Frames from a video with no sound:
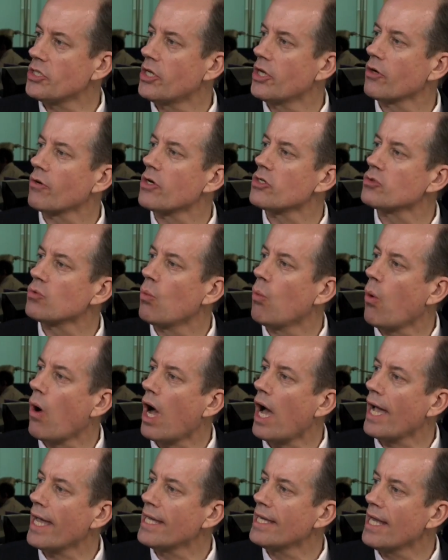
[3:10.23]
here is
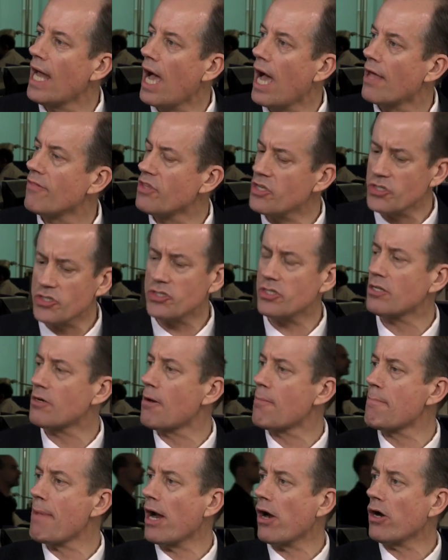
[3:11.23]
why right. not? This is an
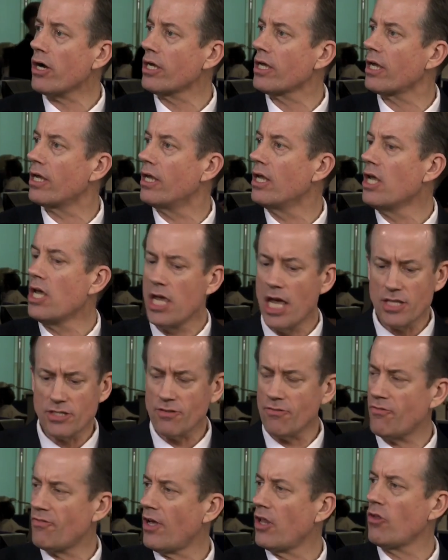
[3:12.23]
American. It's
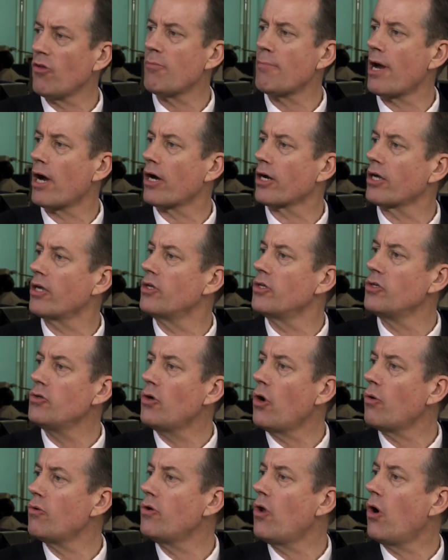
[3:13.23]
a fellow American. You
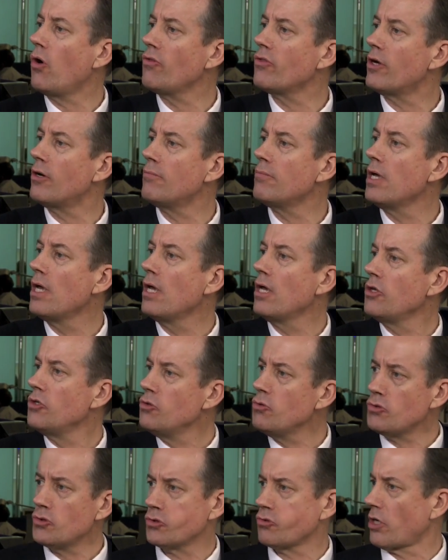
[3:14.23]
don't know them.
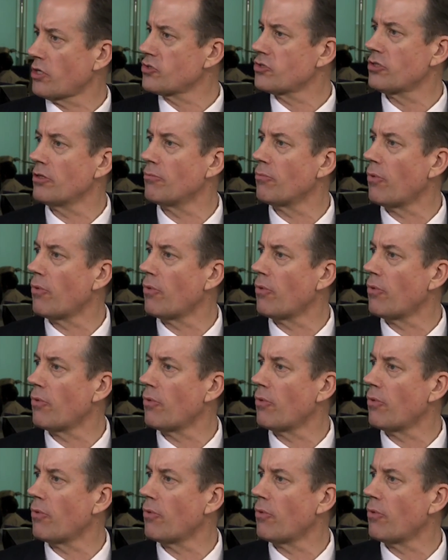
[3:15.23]
You trust them,